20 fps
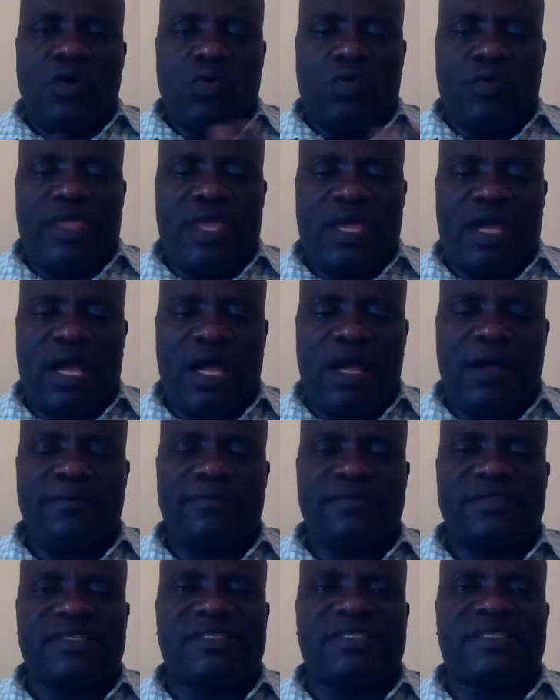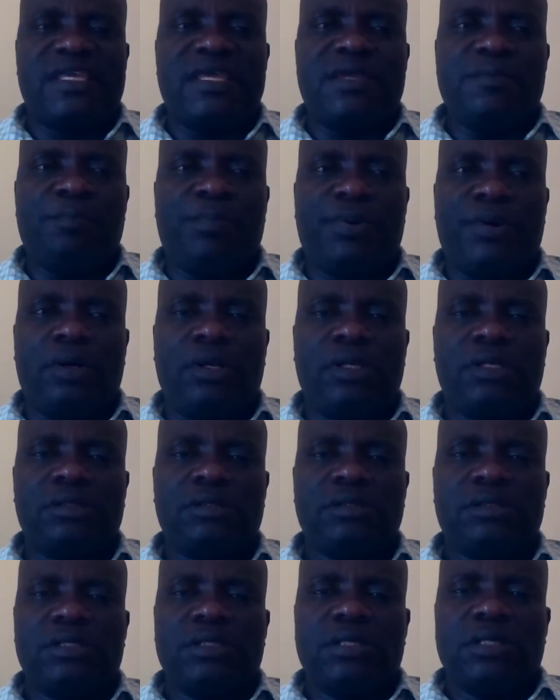We have
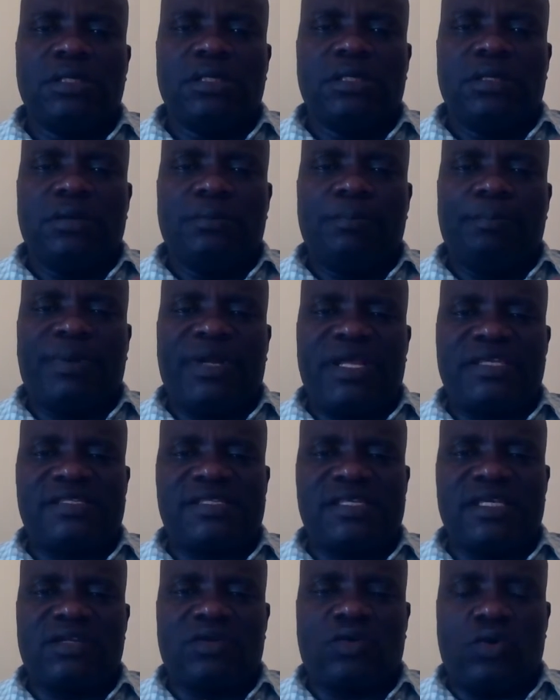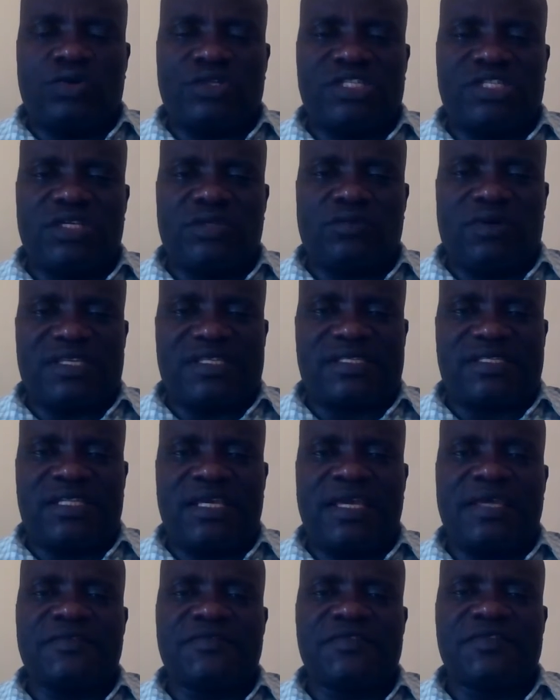simple present continuous
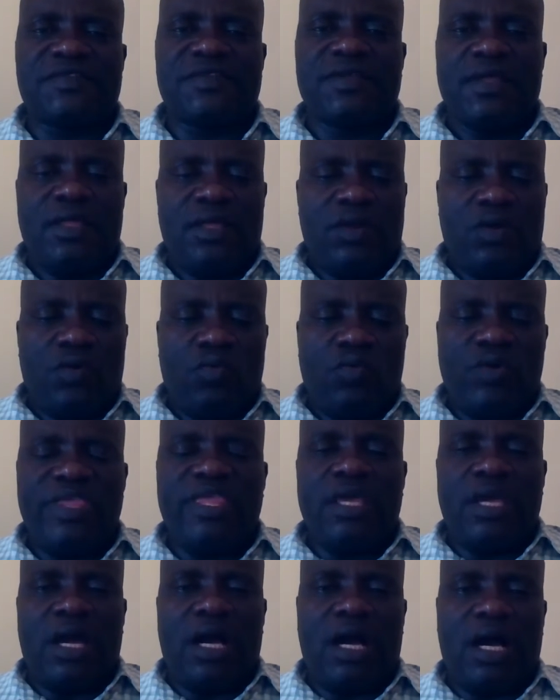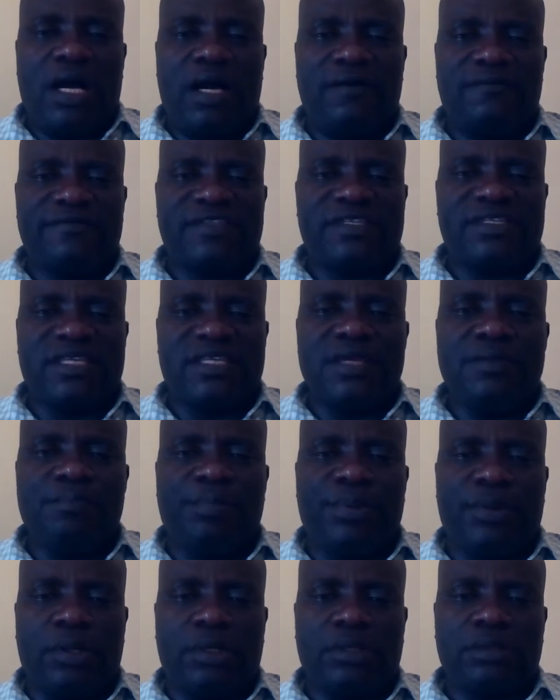tense. We have
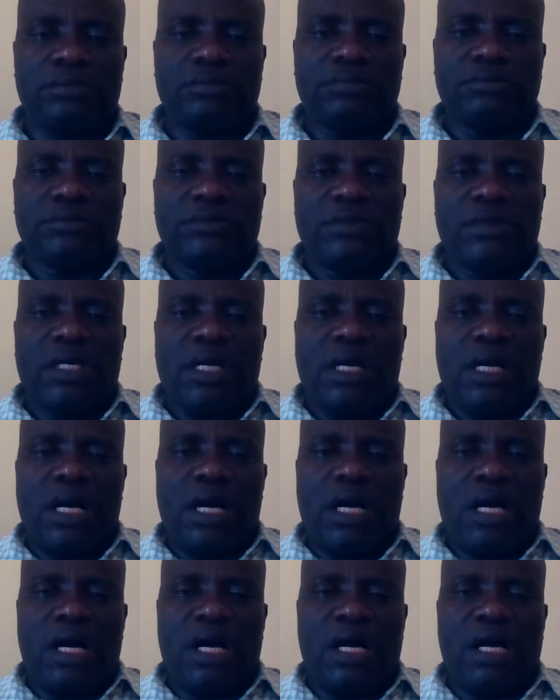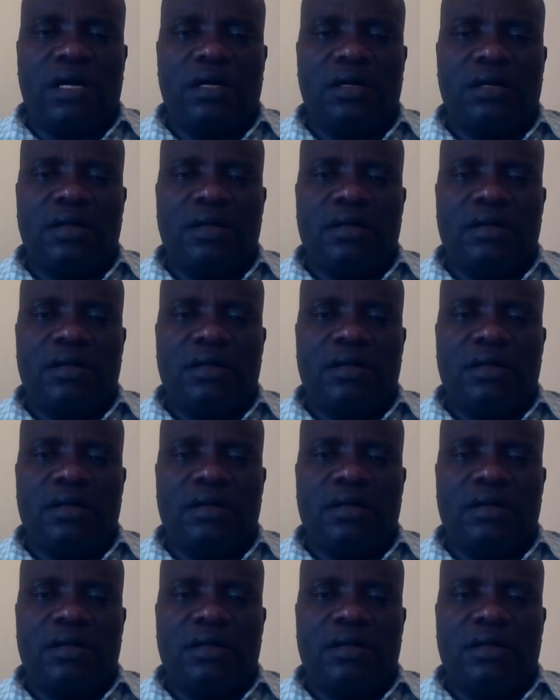simple uh,